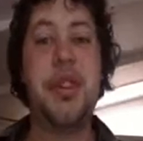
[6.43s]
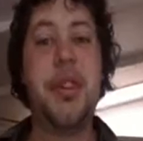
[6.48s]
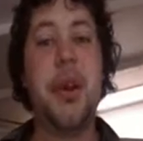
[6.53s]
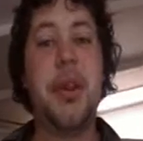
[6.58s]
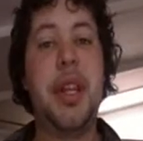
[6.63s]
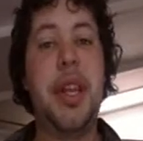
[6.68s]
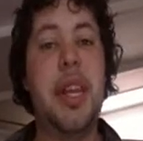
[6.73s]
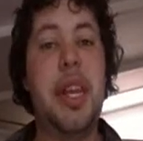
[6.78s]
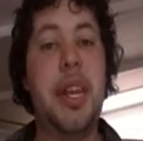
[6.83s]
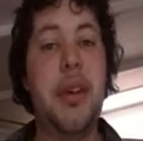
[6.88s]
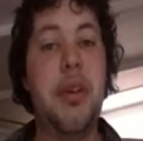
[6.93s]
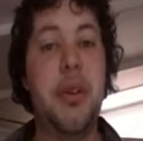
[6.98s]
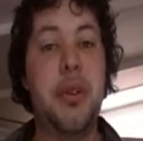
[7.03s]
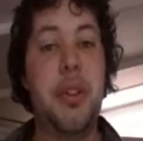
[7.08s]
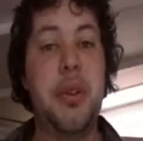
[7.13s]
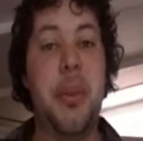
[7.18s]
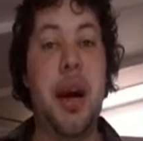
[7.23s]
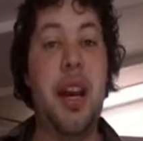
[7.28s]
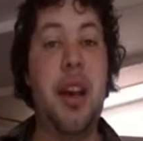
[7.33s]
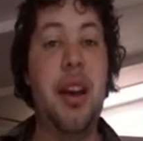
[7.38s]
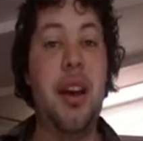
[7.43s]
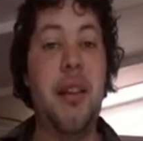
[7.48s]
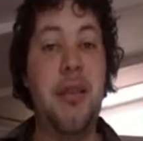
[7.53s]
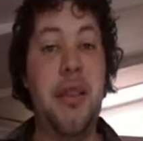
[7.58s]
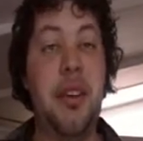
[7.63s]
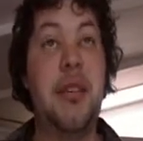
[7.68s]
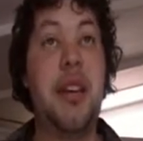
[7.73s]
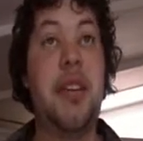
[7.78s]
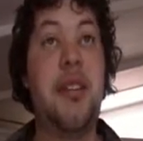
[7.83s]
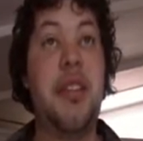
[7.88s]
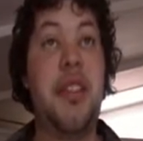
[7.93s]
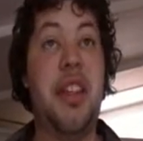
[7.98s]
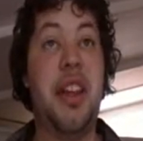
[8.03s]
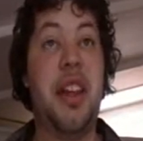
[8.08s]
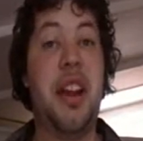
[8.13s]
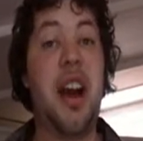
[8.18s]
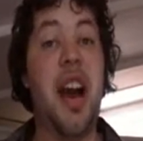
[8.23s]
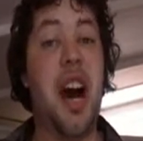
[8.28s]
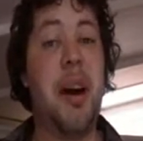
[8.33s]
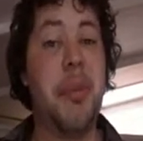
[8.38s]
is only equal to my love of
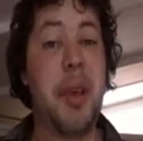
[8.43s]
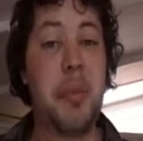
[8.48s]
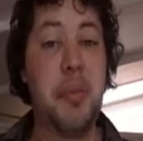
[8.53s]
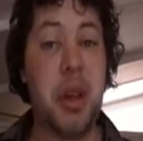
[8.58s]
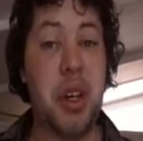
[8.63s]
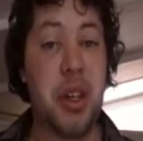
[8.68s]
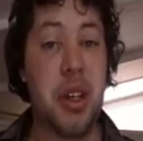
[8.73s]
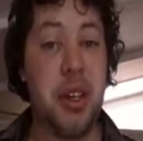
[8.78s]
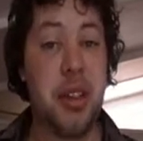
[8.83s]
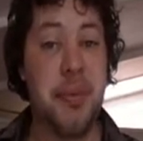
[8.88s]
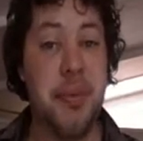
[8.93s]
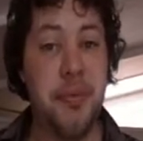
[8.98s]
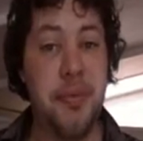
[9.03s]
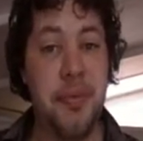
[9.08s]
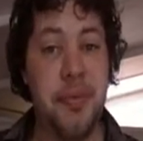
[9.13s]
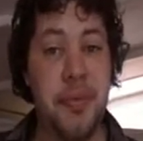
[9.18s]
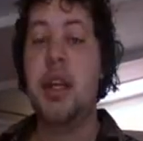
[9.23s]
everything comic book.